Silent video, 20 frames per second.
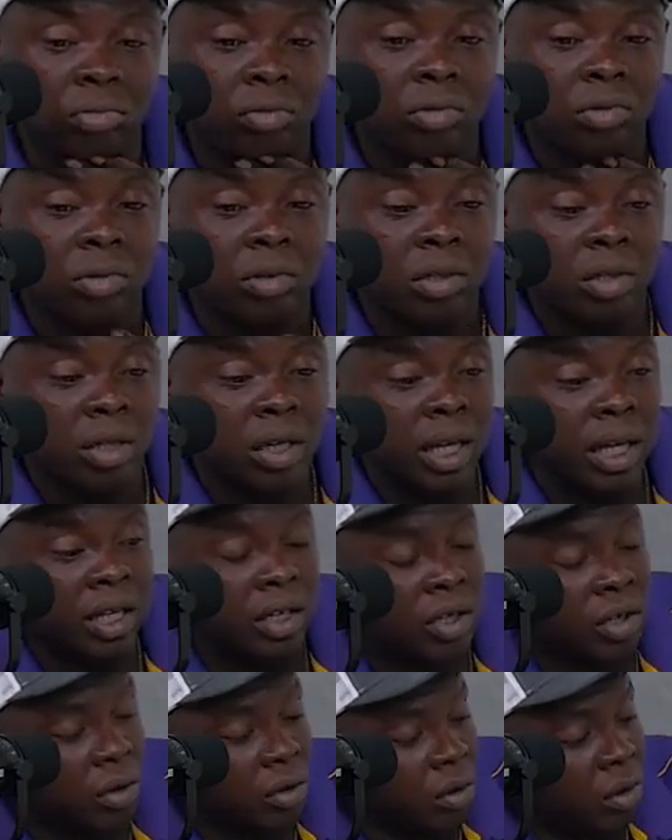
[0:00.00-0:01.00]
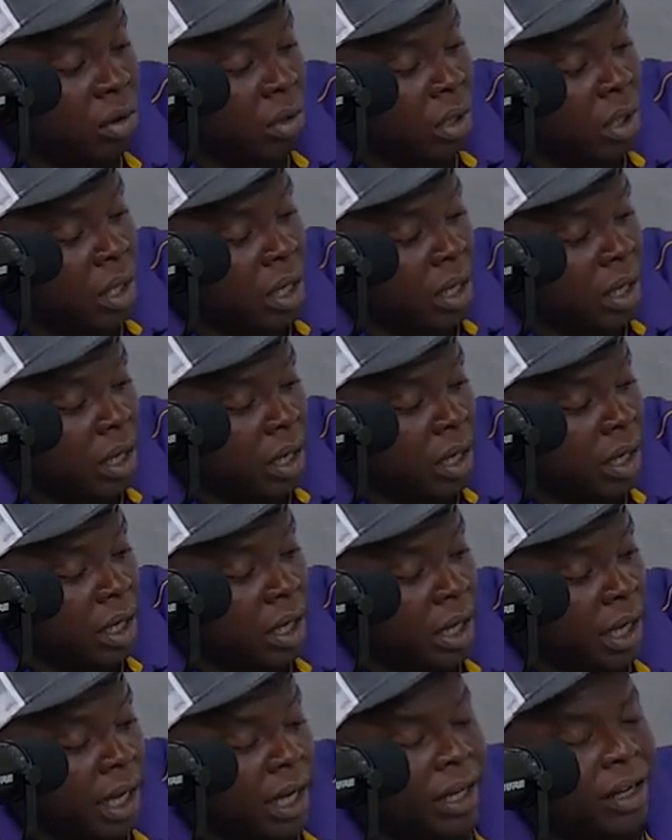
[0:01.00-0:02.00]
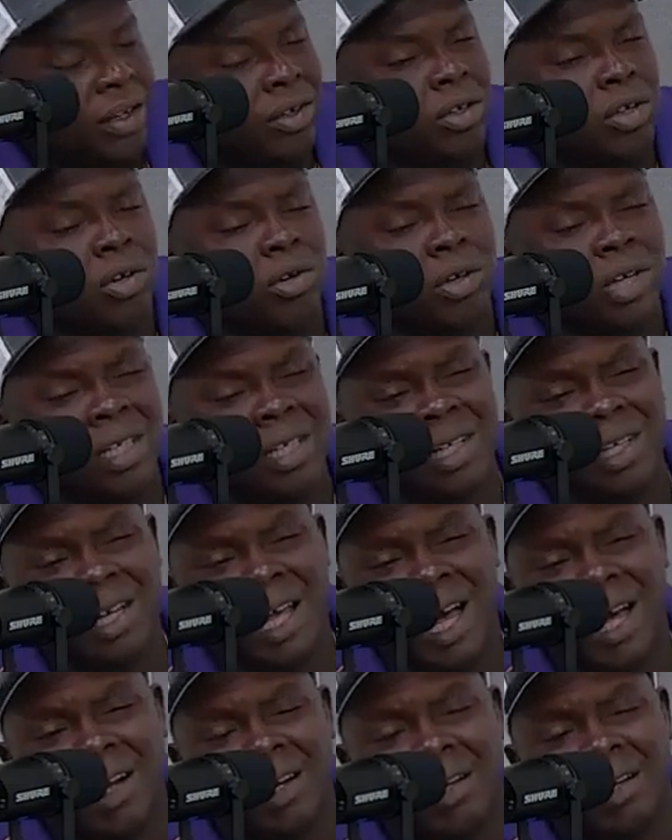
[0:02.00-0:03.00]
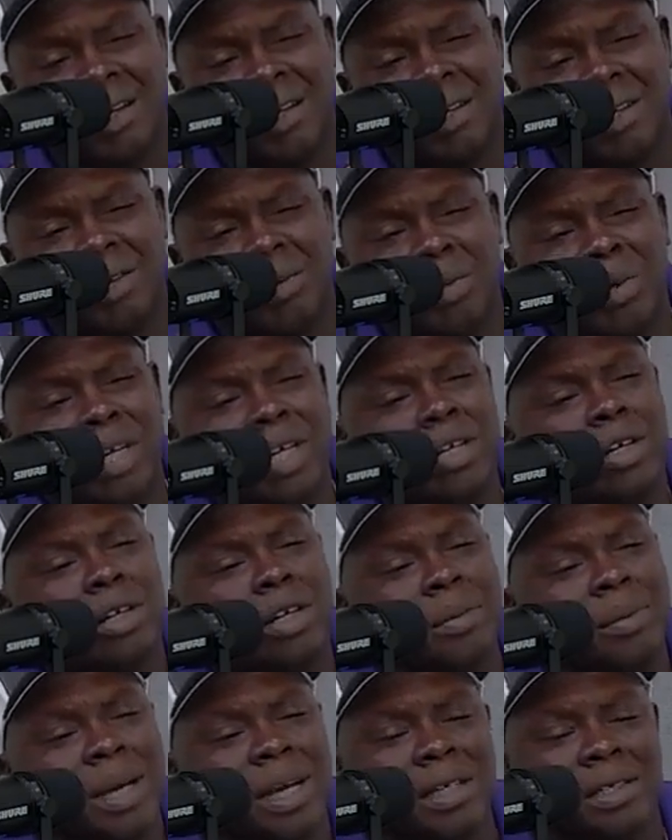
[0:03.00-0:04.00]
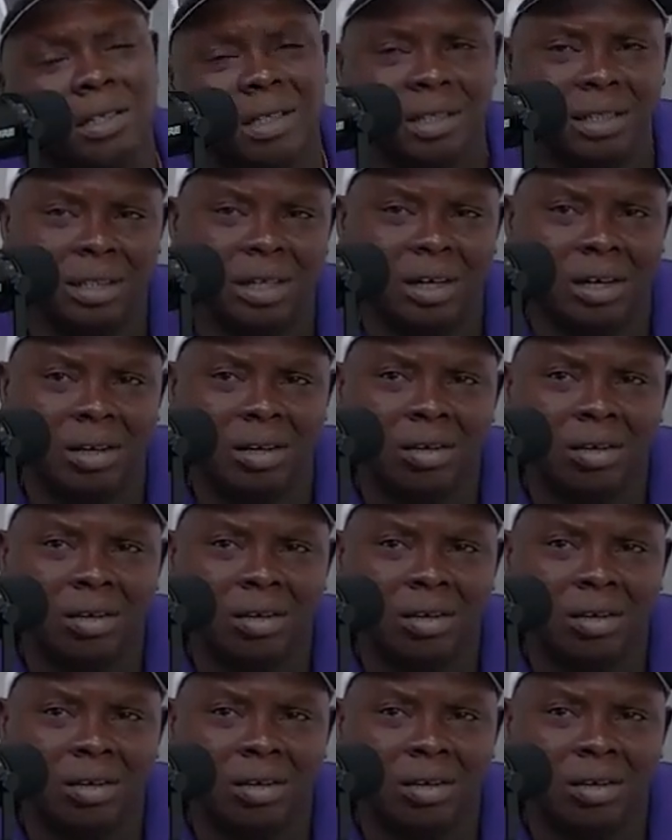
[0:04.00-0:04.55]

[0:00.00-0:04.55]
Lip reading: And so it's a lot of, what, let me ask you this, dog.